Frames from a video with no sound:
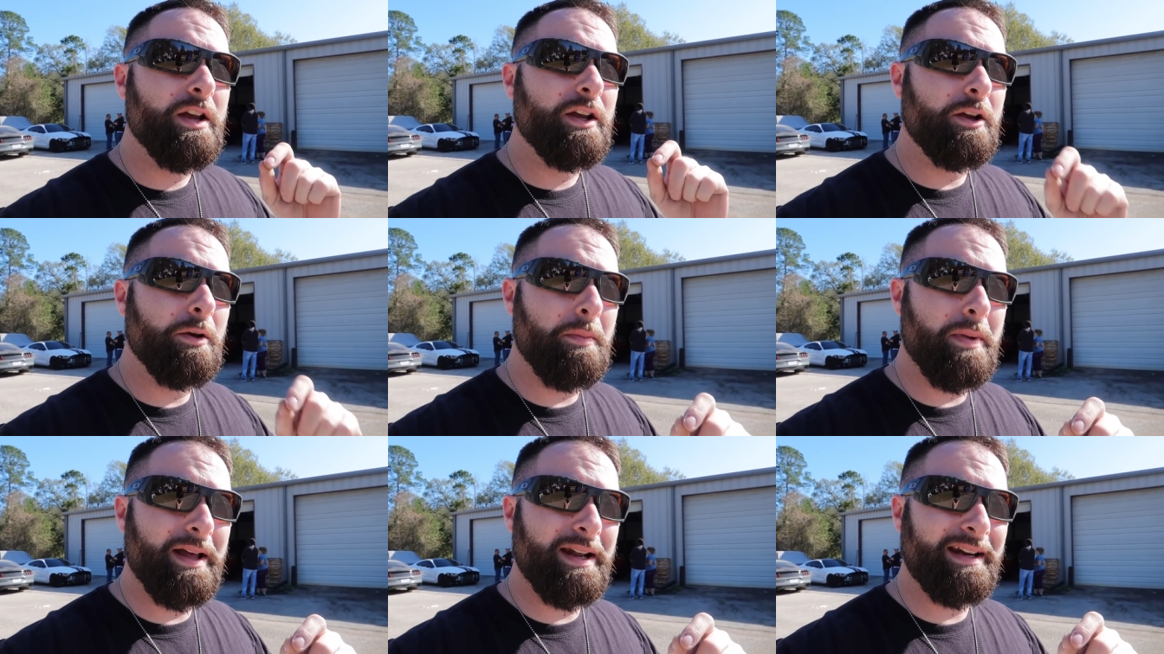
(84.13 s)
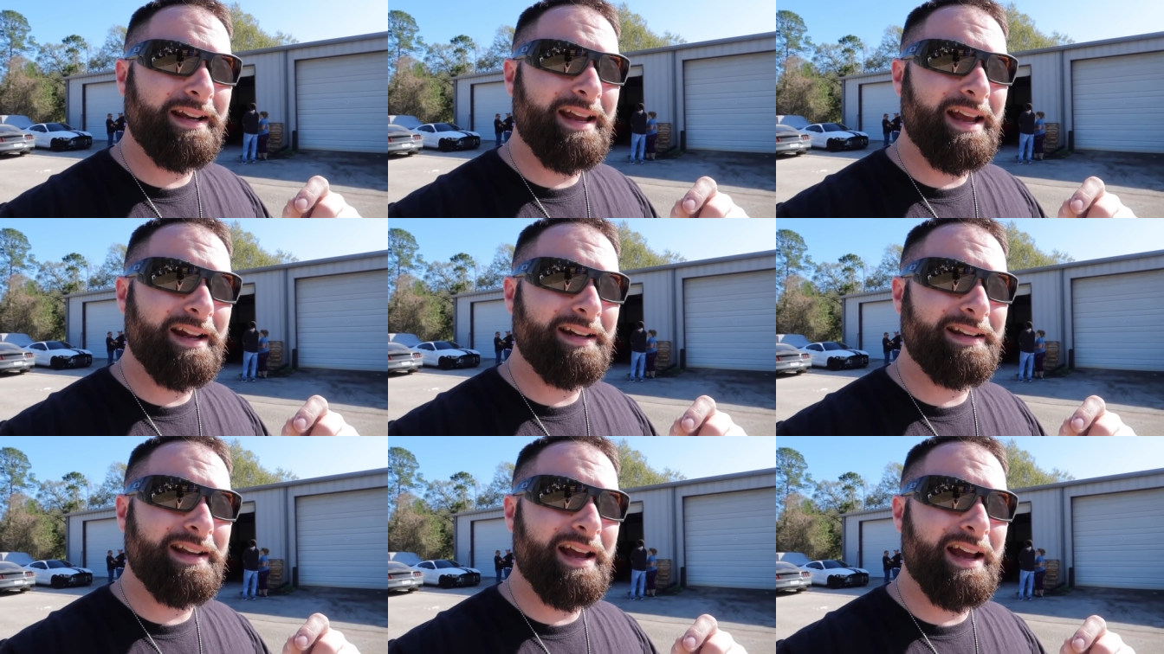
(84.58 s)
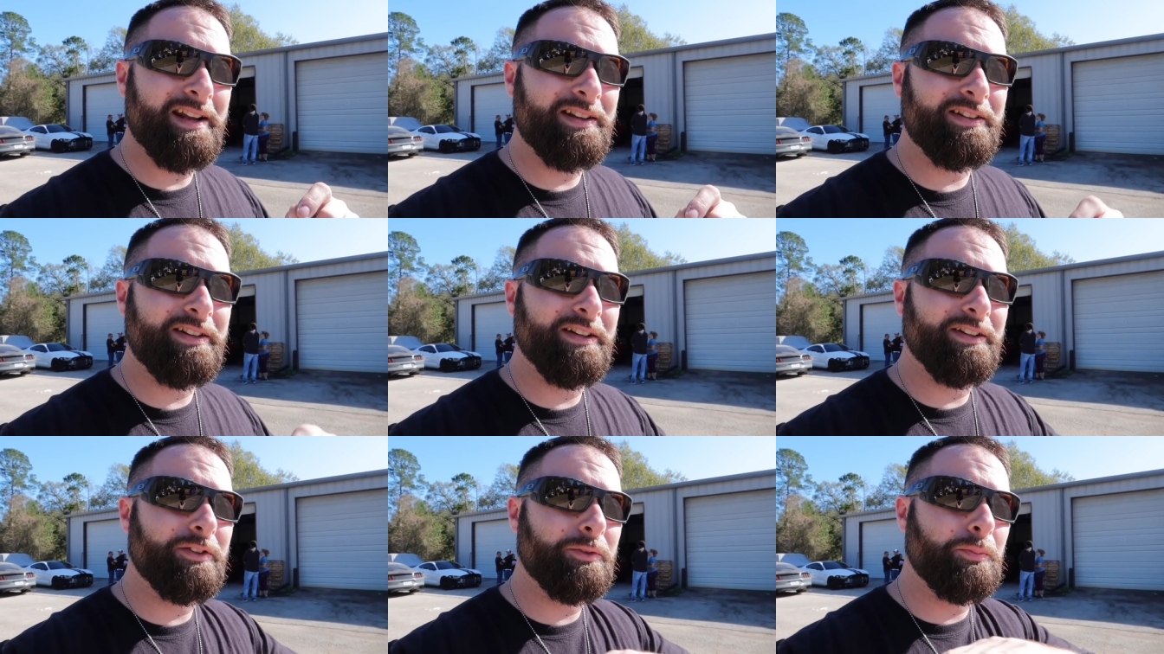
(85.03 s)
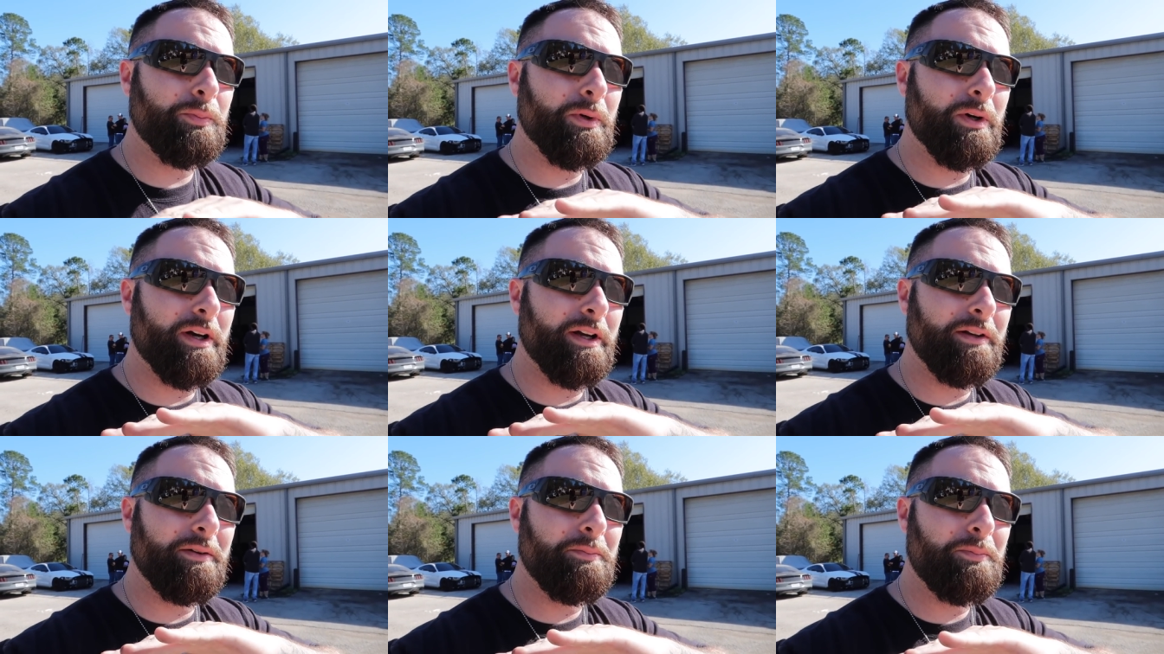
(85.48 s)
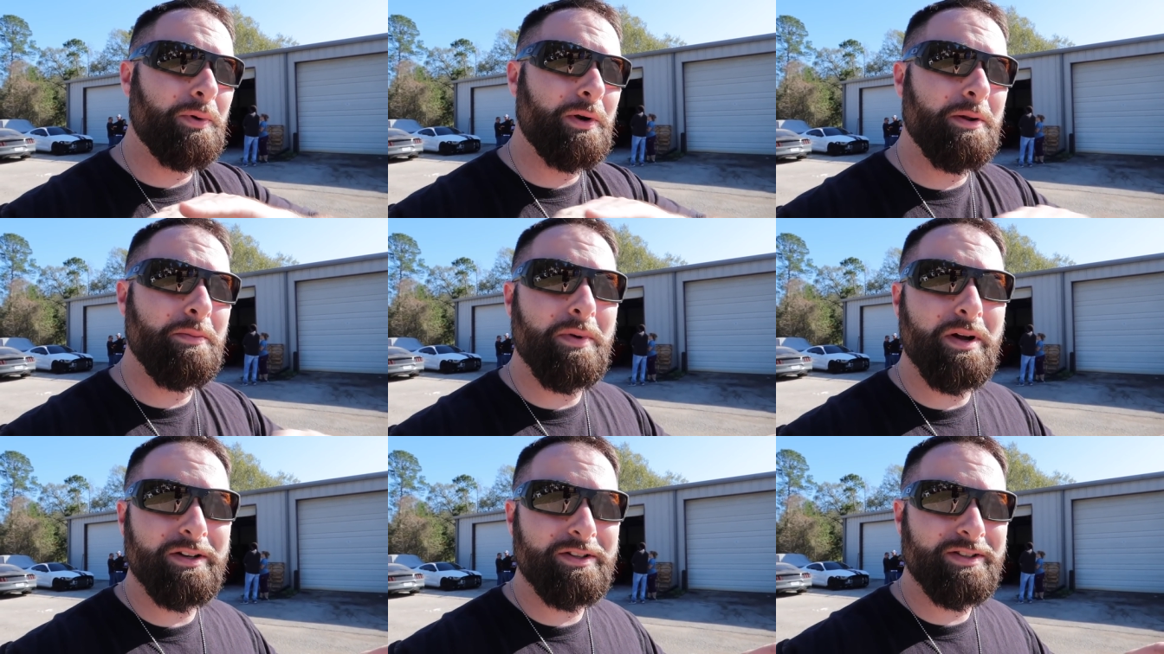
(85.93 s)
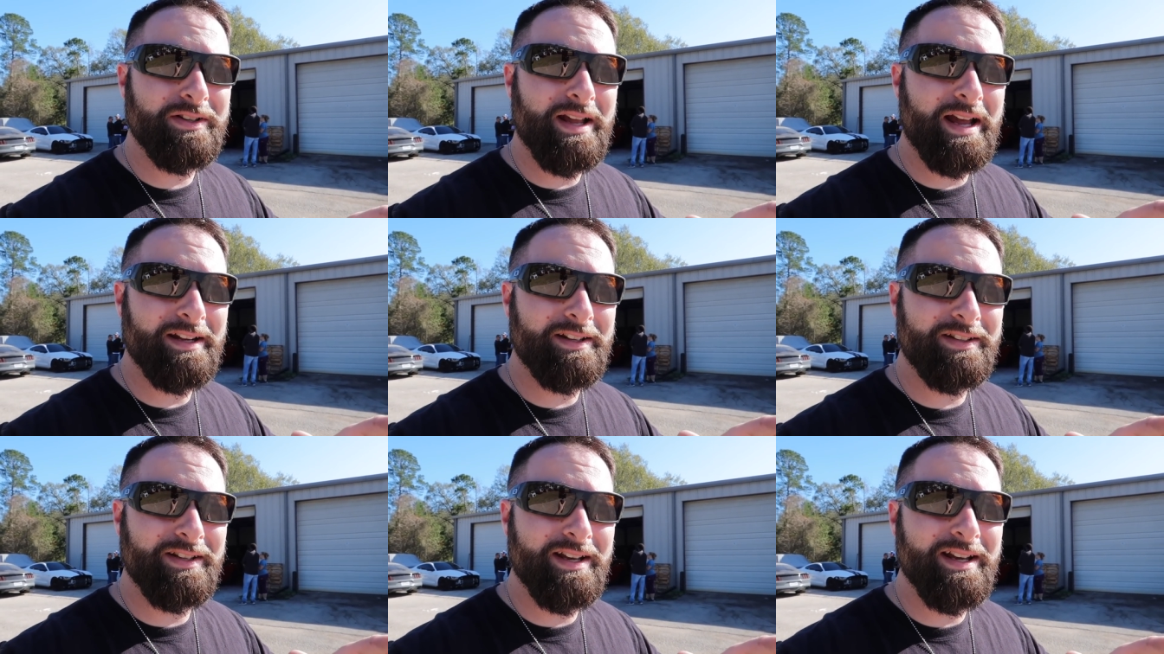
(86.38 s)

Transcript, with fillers: Cometic head gaskets but pretty much that's